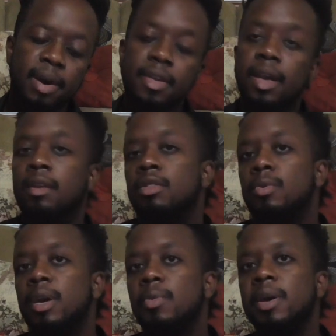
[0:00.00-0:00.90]
by the end of the
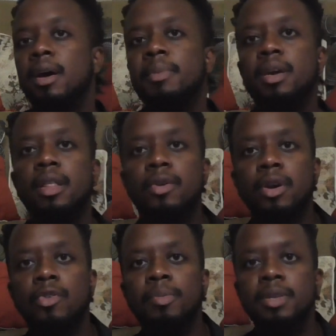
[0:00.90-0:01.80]
week we come together in
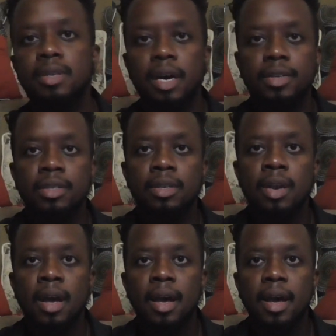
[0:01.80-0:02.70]
a group
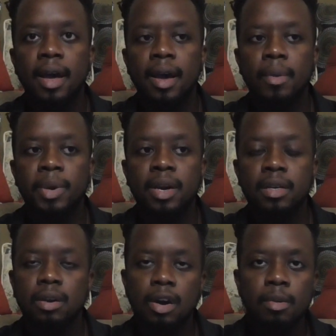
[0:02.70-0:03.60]
discussion and we kind
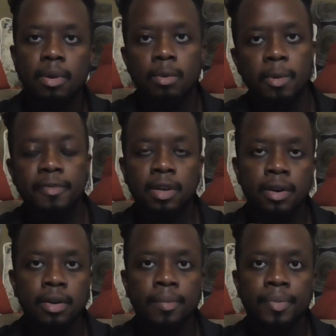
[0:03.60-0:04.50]
of talk about what we've
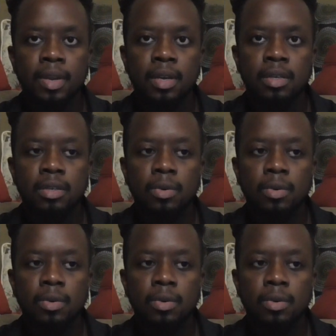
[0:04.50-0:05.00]
learned.